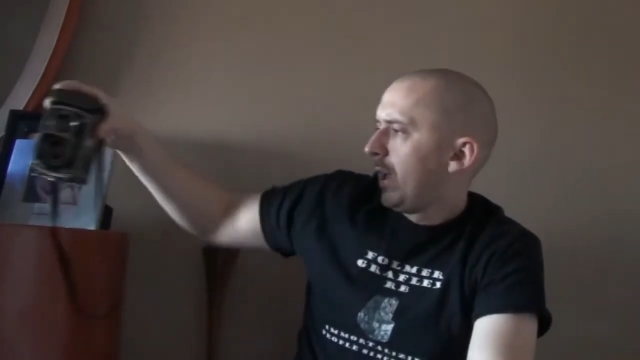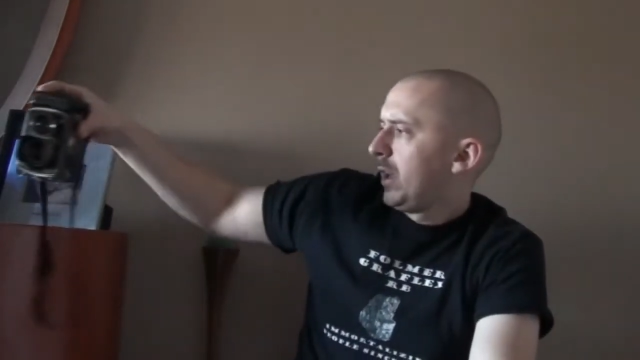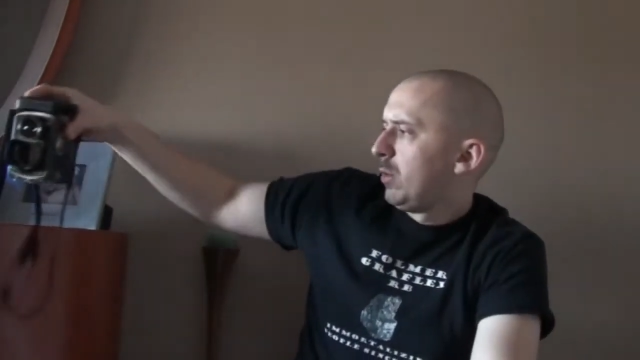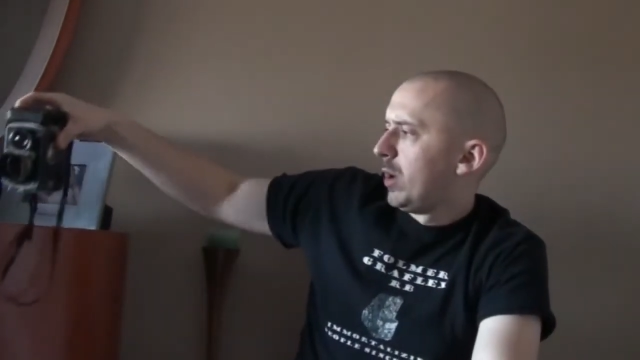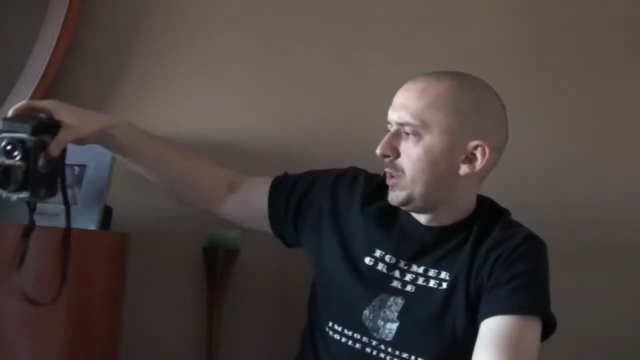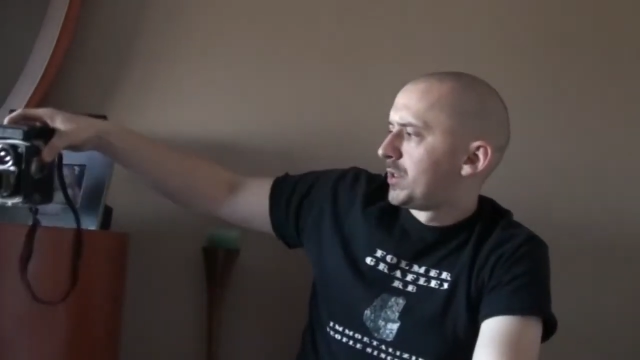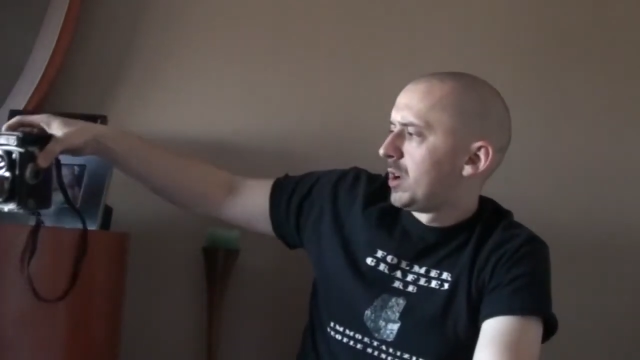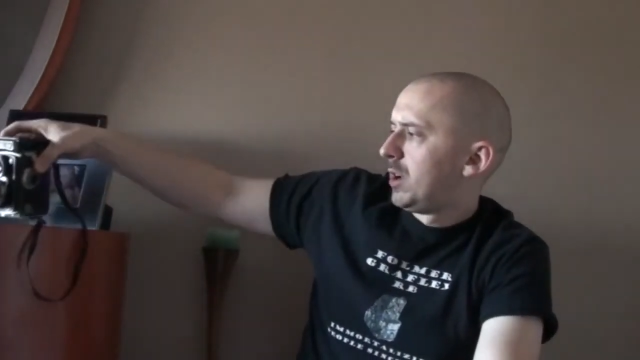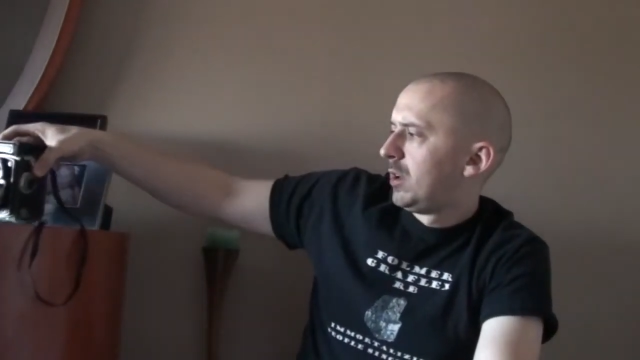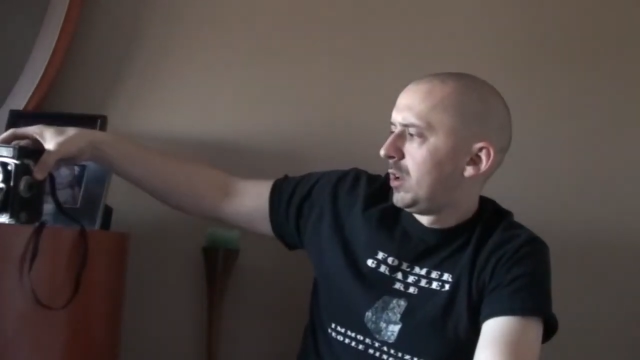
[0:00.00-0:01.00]
Anyways,
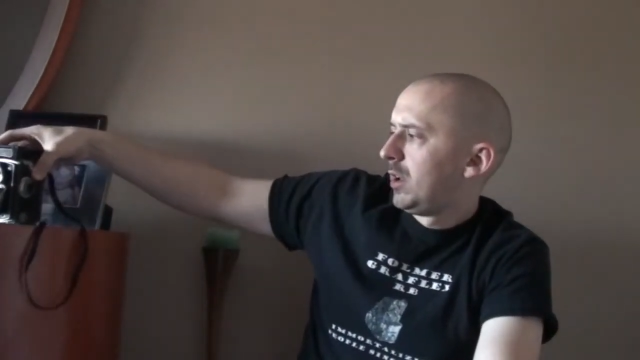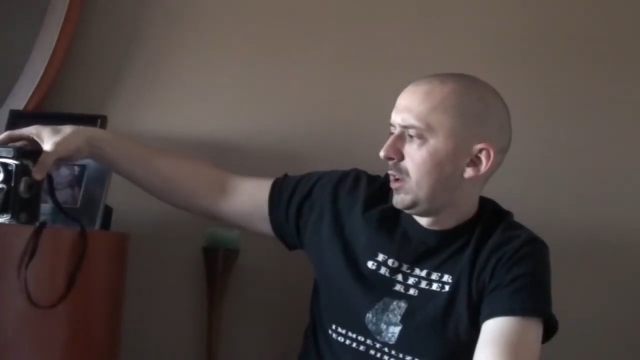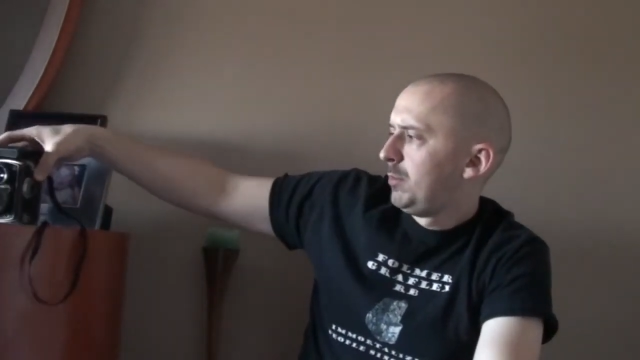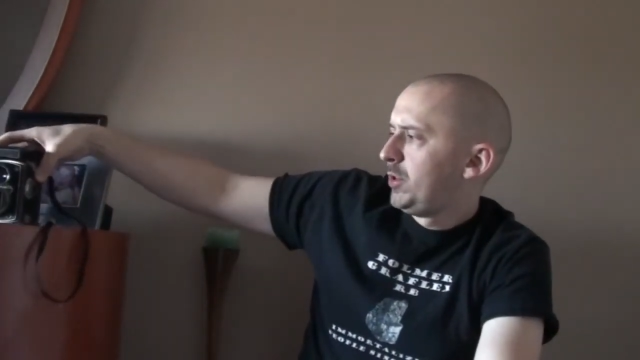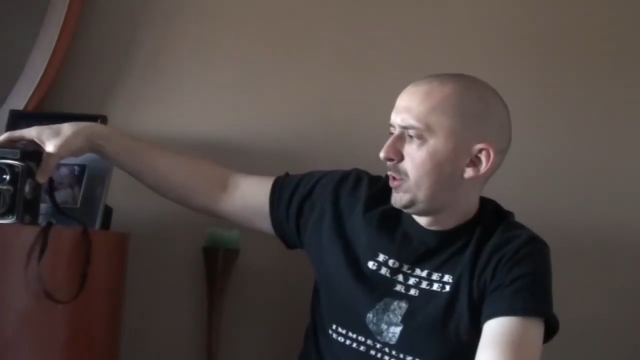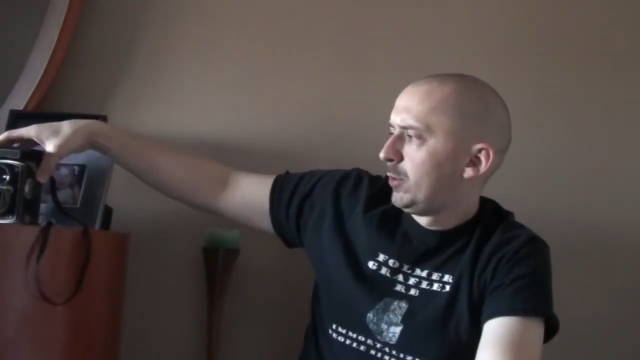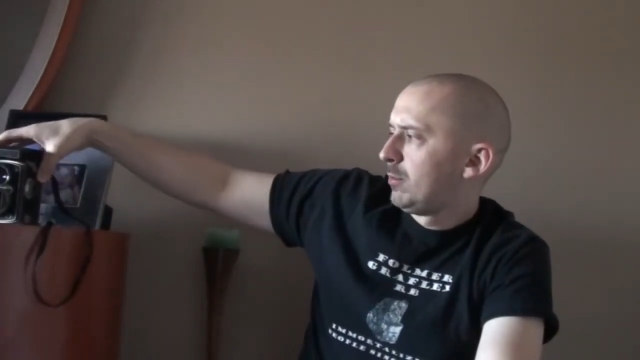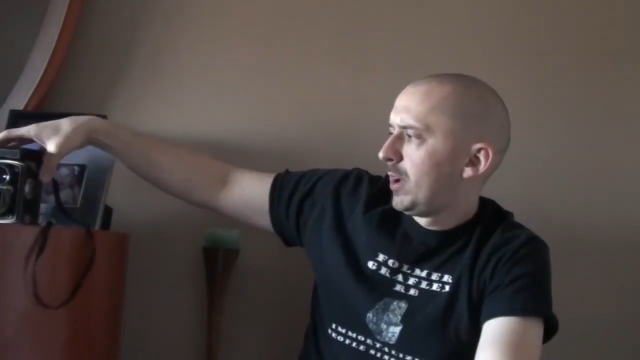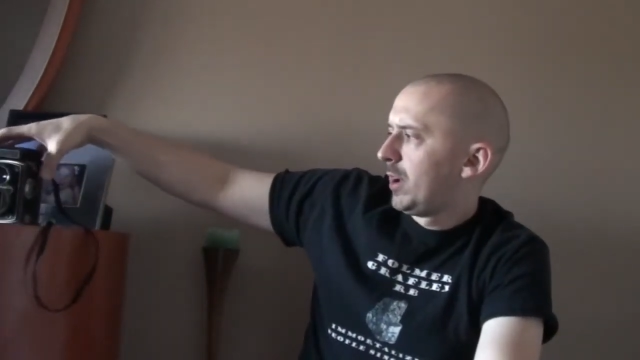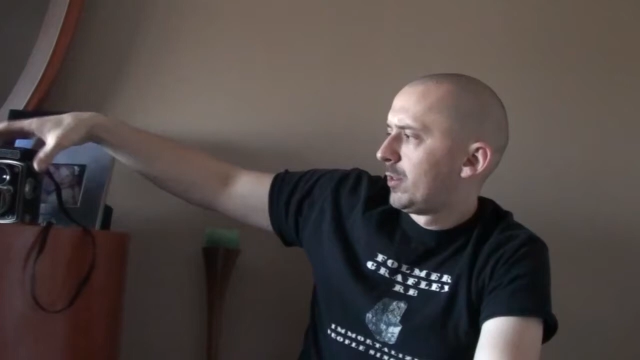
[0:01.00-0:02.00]
let me show you
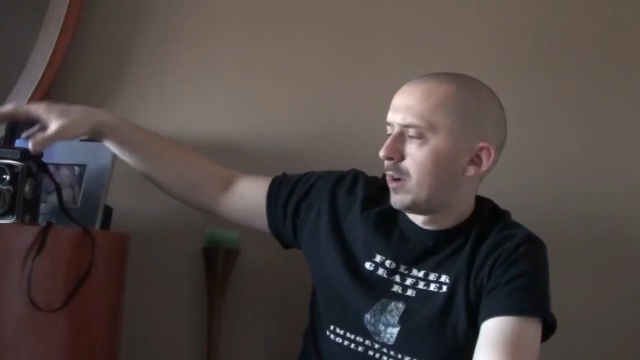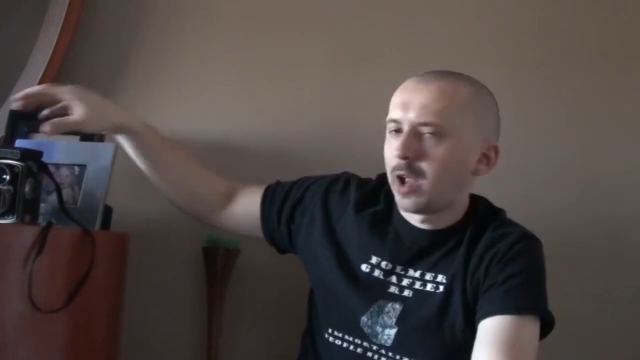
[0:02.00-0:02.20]
my other